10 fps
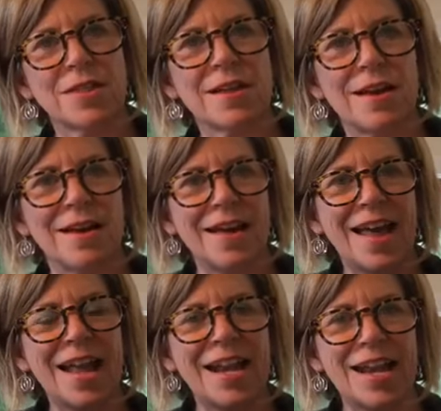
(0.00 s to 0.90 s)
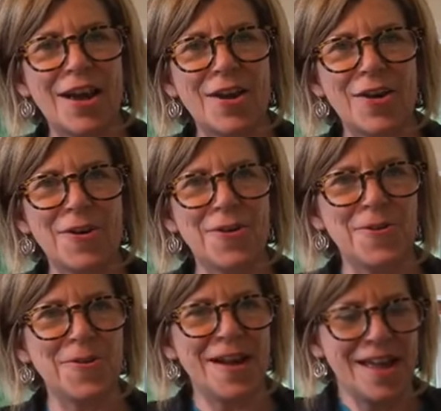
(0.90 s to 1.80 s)
with a
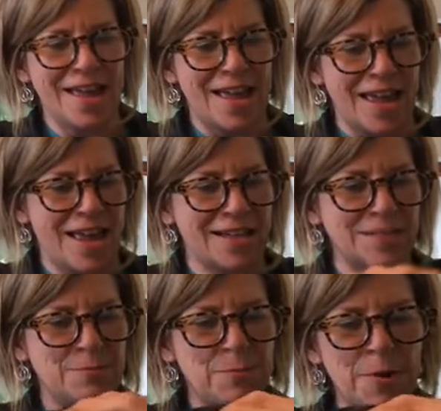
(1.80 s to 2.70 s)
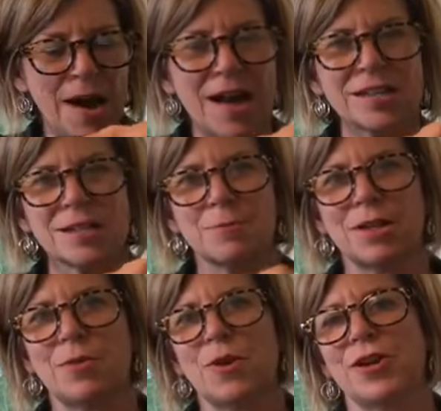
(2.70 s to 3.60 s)
hello and
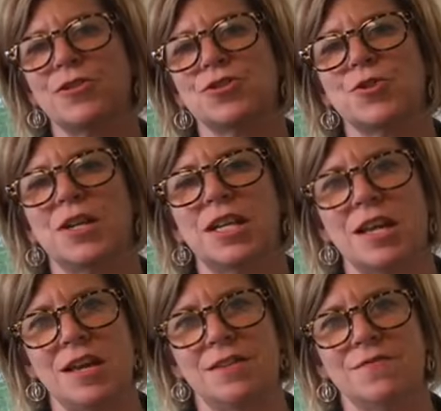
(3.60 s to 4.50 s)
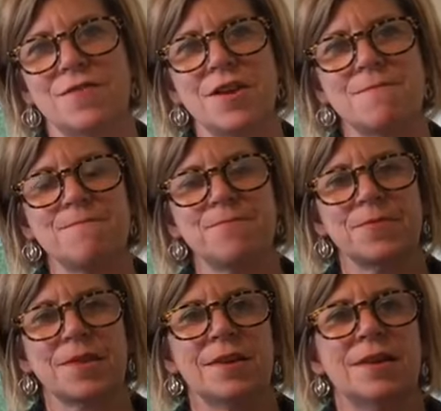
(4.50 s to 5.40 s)
possibly where you're joining in from?
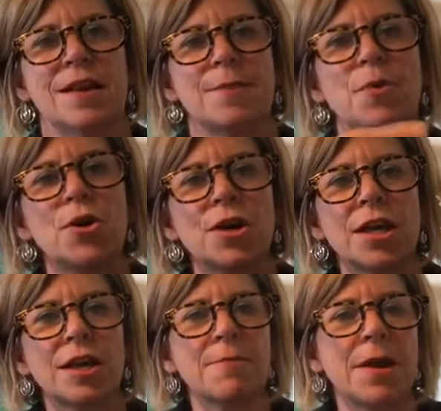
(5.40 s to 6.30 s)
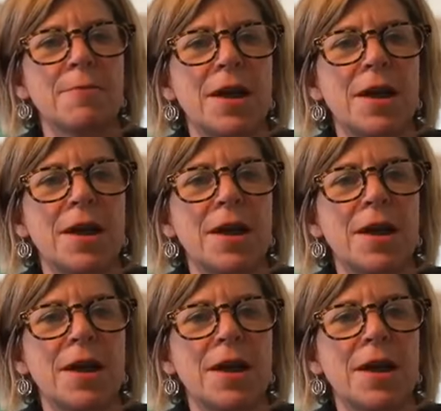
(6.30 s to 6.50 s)
I'm hooking up my